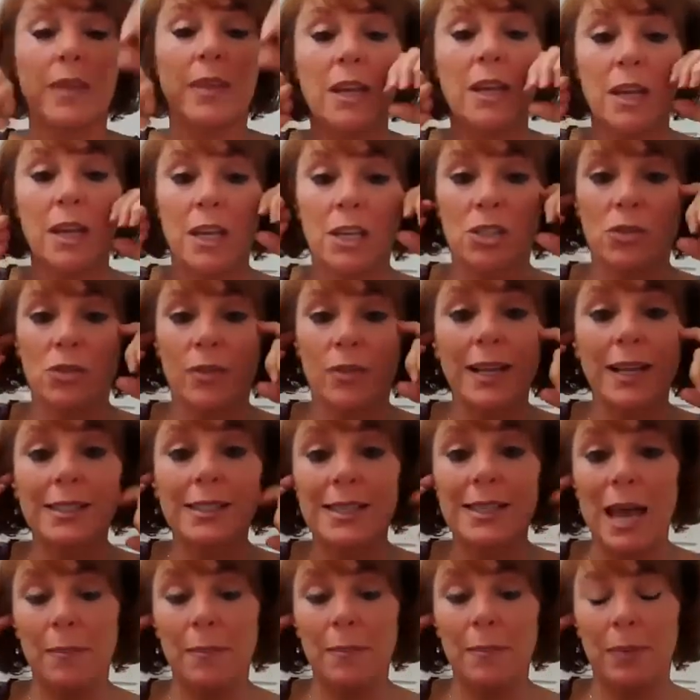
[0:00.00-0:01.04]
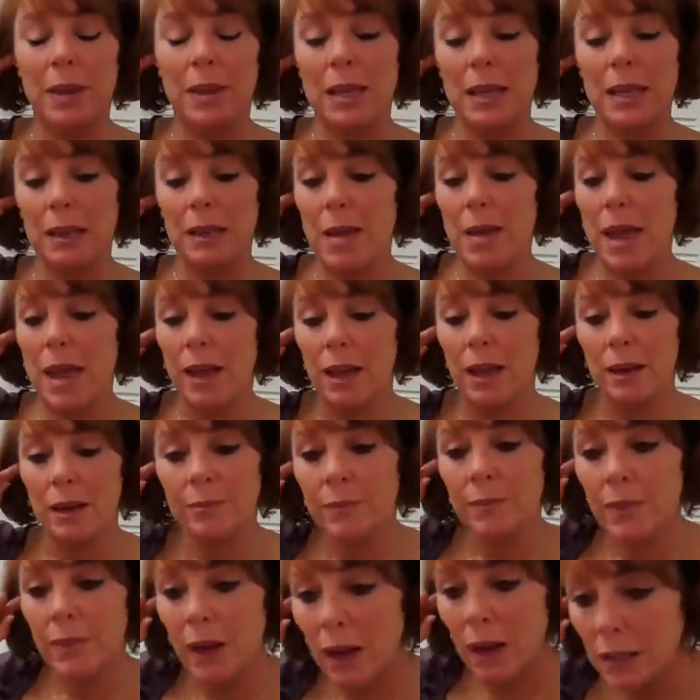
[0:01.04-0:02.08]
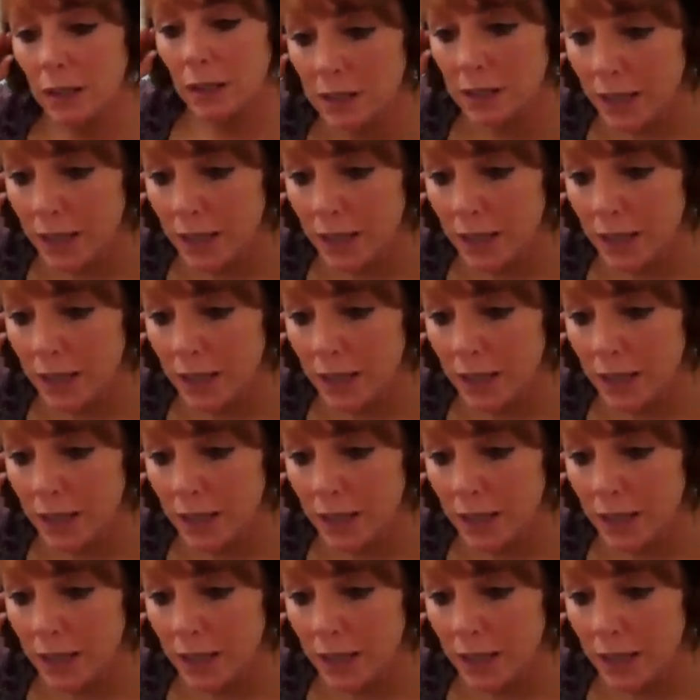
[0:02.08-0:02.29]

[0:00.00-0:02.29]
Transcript: So that's happening in May. I'll say a